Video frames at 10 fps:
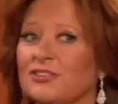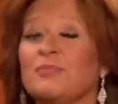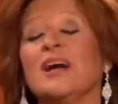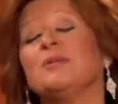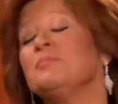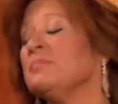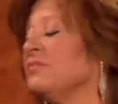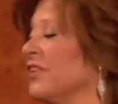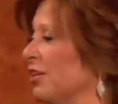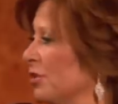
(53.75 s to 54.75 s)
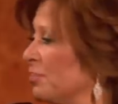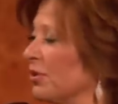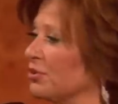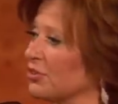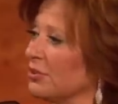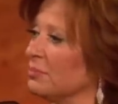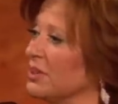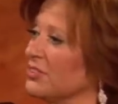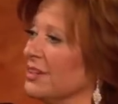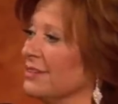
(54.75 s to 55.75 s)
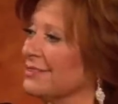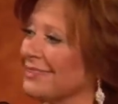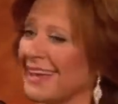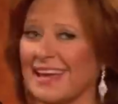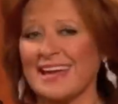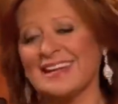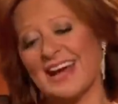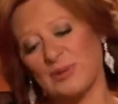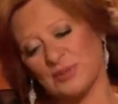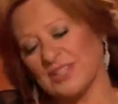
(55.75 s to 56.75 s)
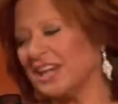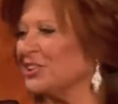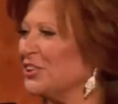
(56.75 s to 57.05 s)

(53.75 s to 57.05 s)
It is my very personal business, uh-huh. and I will not